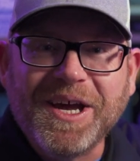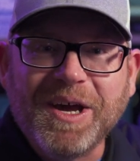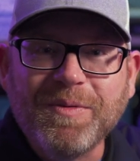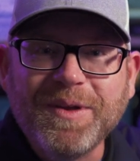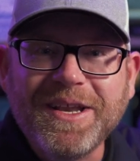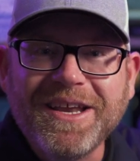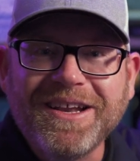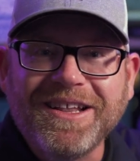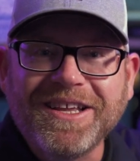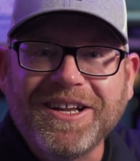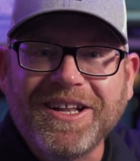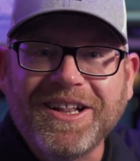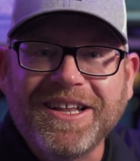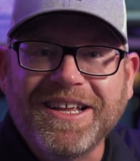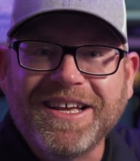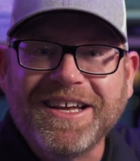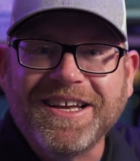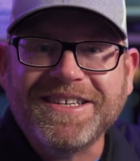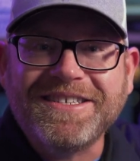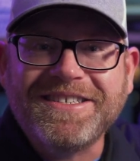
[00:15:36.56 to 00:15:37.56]
We did a
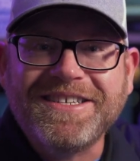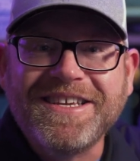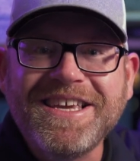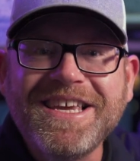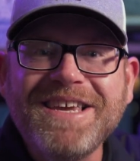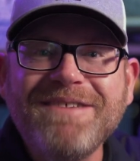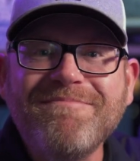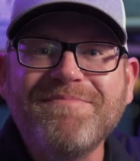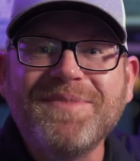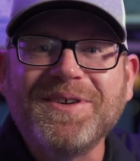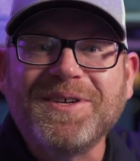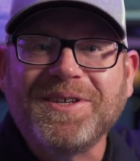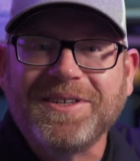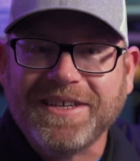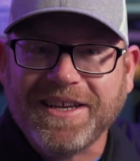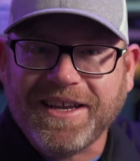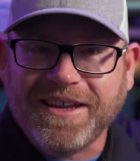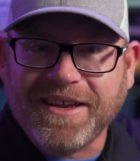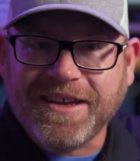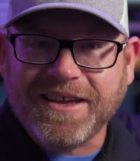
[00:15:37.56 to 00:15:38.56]
little team
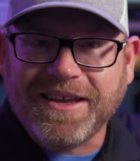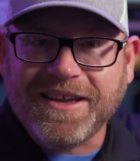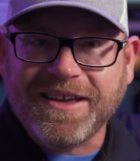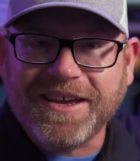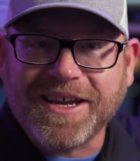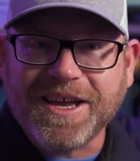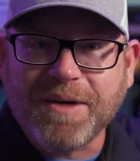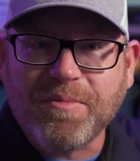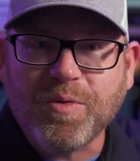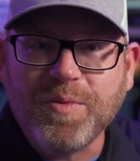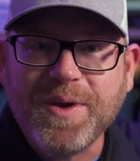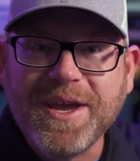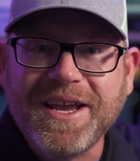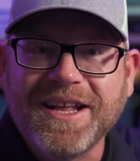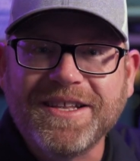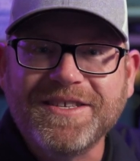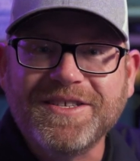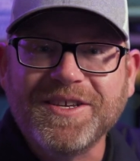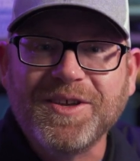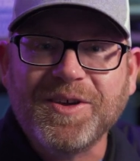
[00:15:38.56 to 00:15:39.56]
building a couple
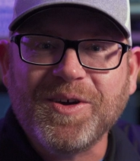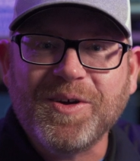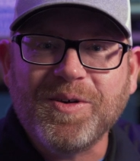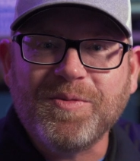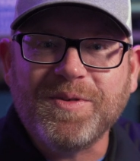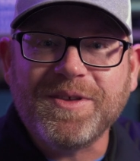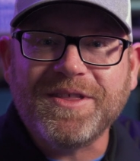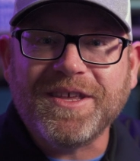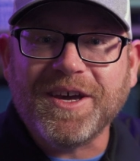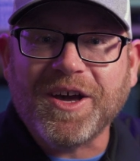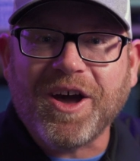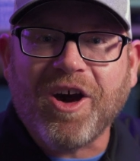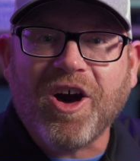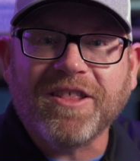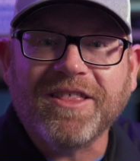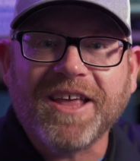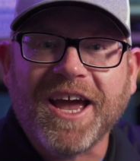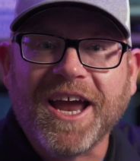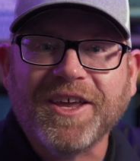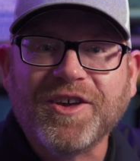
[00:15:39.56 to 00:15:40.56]
weekends ago with an
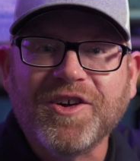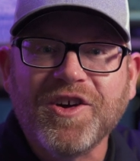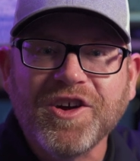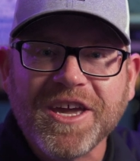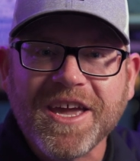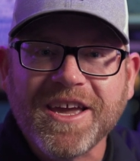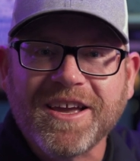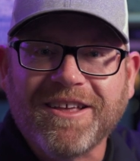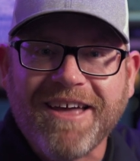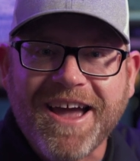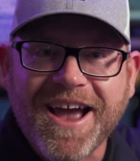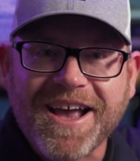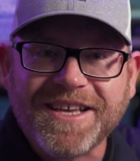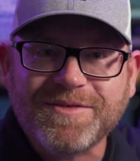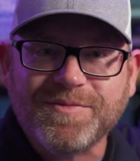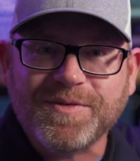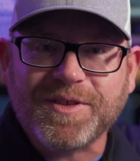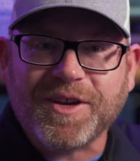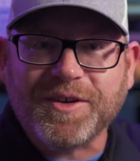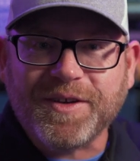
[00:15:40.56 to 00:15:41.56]
online cooking
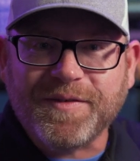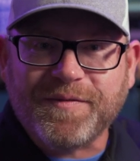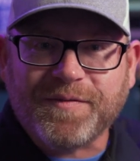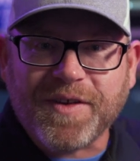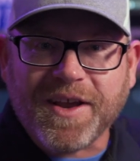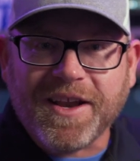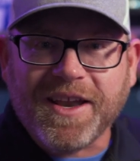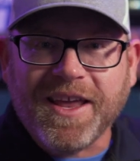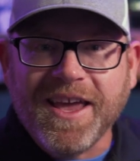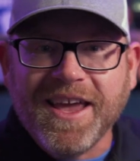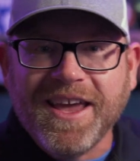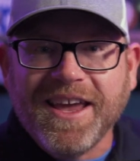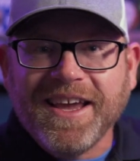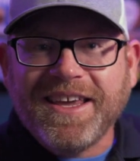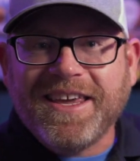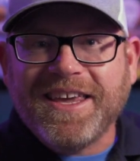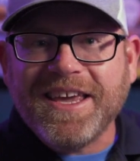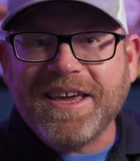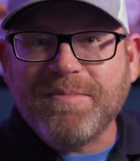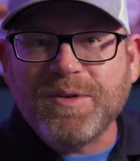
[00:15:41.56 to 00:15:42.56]
class with our good friend
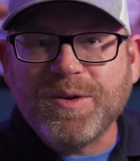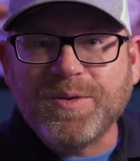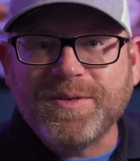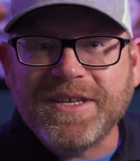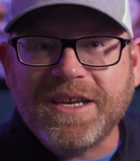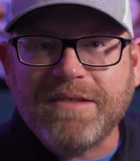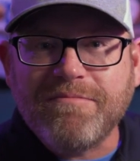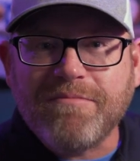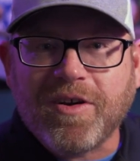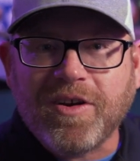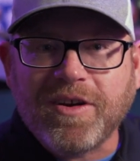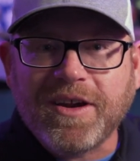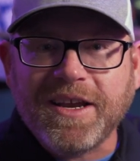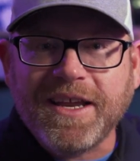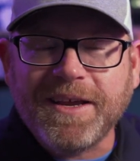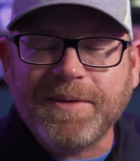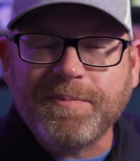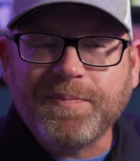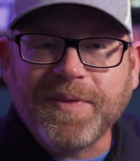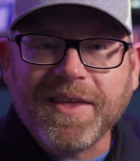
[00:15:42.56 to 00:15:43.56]
Kim, who's in
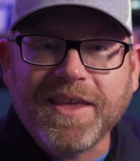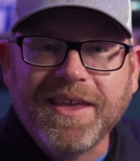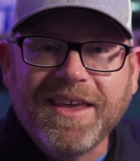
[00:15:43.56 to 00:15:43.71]
marketing.